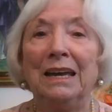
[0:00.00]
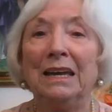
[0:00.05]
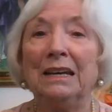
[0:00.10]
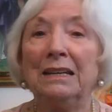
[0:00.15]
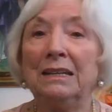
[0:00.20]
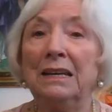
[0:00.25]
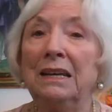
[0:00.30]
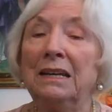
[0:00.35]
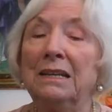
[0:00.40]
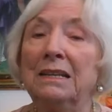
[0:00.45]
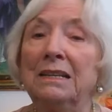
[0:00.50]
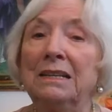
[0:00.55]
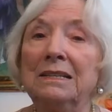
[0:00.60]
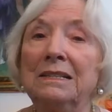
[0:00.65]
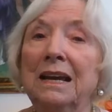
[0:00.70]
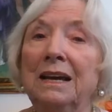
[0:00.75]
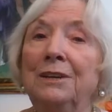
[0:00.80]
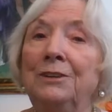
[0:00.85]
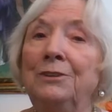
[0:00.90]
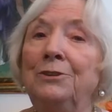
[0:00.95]
It
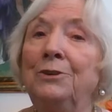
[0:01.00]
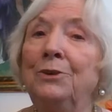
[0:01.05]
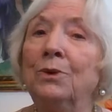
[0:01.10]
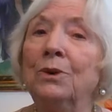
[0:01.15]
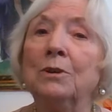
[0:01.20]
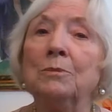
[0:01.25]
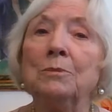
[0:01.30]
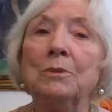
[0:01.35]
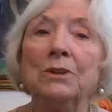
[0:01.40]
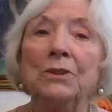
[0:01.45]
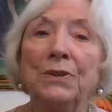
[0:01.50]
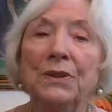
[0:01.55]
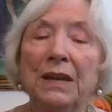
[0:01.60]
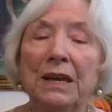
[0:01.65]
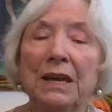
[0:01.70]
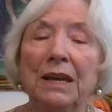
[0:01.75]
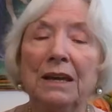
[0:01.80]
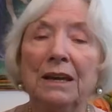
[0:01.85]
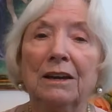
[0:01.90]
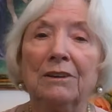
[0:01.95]
is a normal
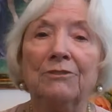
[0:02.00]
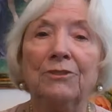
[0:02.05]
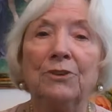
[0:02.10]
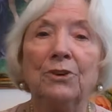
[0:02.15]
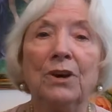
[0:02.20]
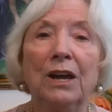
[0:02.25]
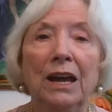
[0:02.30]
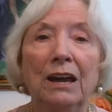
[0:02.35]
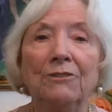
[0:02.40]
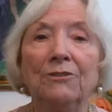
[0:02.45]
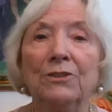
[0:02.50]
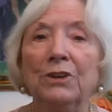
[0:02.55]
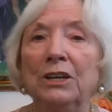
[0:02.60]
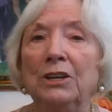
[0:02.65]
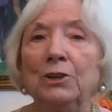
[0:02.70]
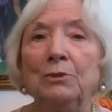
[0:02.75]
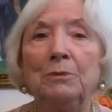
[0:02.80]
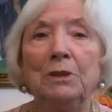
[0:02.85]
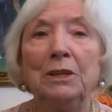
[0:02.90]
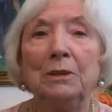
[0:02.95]
thing for every
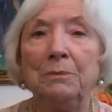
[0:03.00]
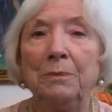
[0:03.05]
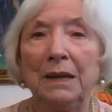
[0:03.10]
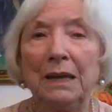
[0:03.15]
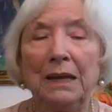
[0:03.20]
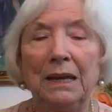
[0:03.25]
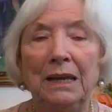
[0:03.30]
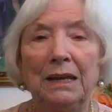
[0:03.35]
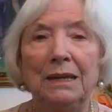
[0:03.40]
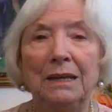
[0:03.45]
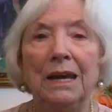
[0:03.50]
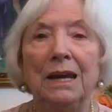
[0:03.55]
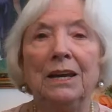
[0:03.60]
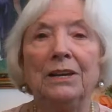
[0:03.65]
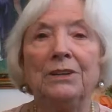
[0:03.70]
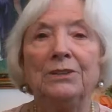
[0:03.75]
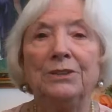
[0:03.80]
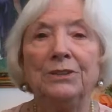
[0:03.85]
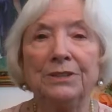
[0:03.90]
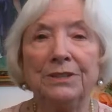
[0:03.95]
human being
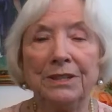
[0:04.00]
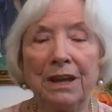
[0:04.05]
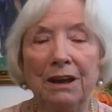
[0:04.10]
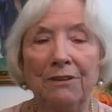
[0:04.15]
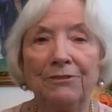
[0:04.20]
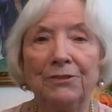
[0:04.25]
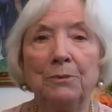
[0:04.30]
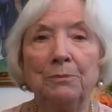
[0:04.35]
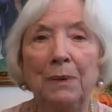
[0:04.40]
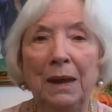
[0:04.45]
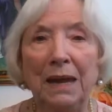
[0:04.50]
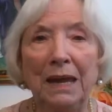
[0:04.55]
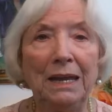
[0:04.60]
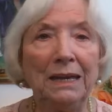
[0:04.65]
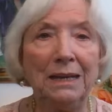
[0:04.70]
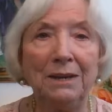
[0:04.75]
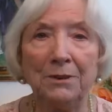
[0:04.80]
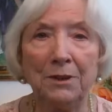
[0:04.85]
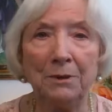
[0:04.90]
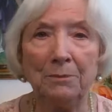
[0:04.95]
to suffer
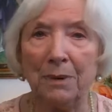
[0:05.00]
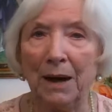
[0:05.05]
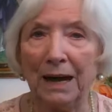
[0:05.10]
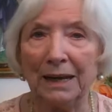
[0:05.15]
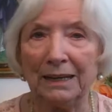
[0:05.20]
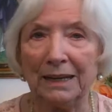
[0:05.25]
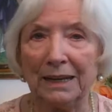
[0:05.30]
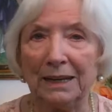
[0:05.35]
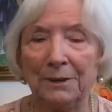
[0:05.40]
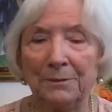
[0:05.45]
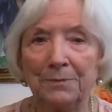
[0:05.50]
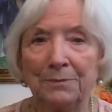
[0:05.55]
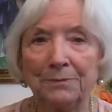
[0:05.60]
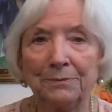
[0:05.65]
pain in the body.